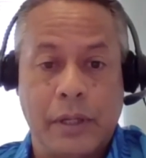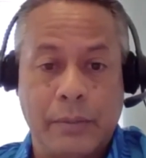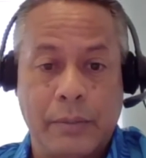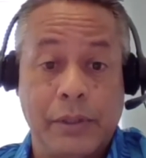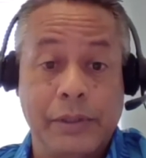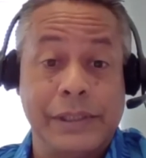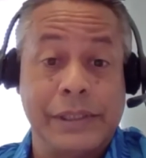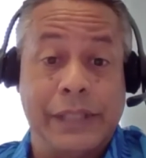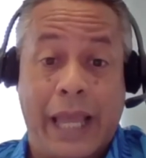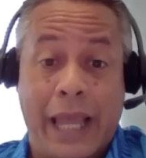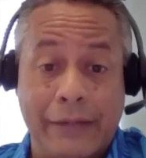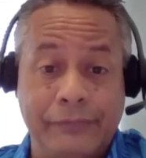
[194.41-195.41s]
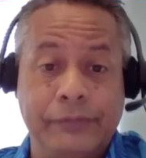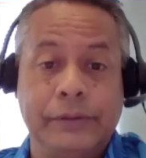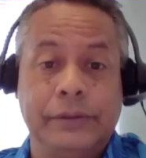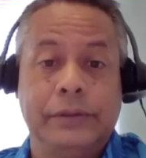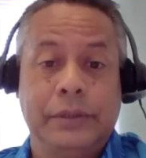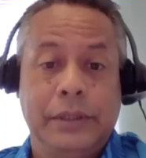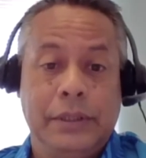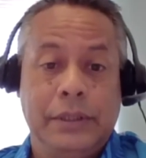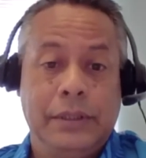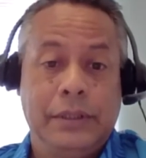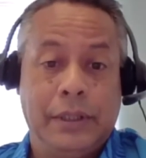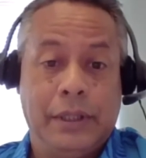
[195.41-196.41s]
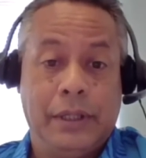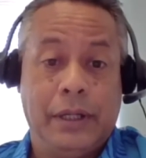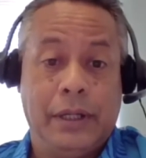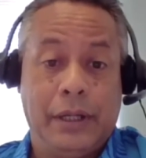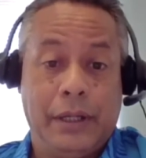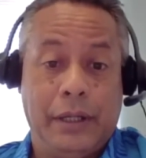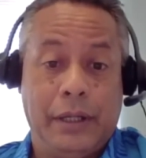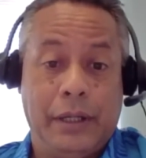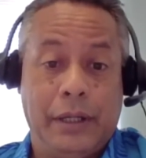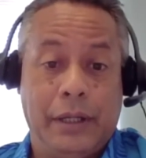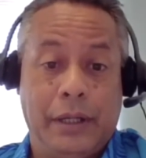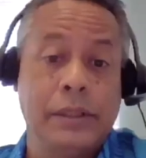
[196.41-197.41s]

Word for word: but uh, when you talk about staffed uh,